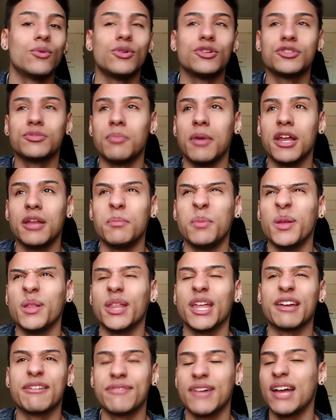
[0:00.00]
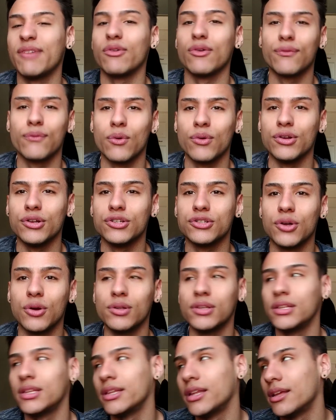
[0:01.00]
which might have been like 5 or 4 years
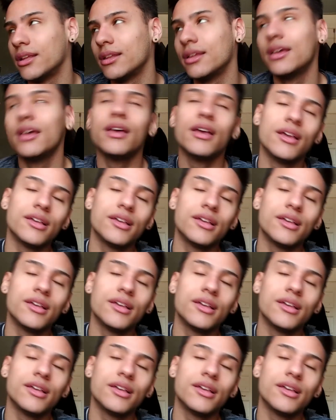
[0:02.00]
old, and then